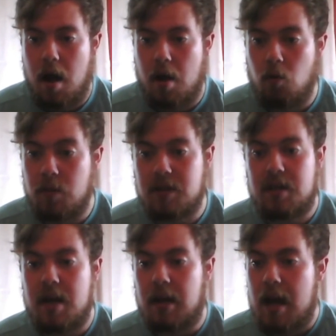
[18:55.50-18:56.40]
we'll be
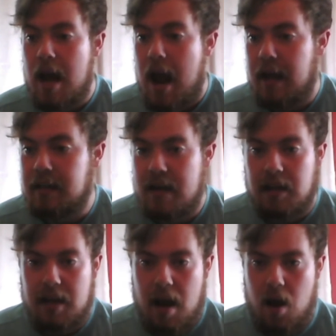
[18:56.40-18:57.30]
seeing
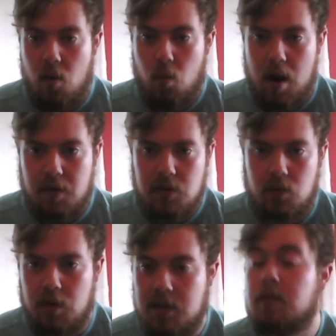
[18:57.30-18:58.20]
exactly where the
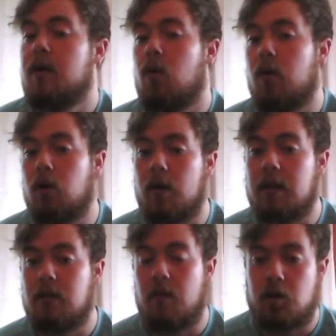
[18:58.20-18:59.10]
story seems to be going
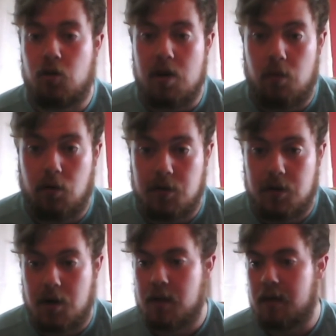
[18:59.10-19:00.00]
into Extreme Rules and
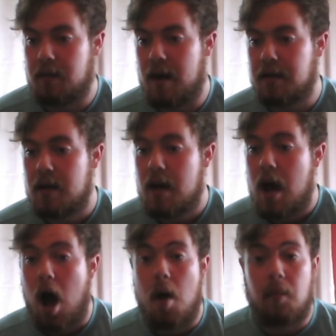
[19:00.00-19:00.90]
such like that.
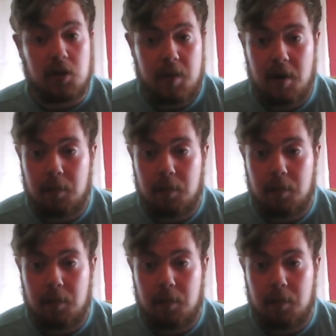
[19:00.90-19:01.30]
But it's been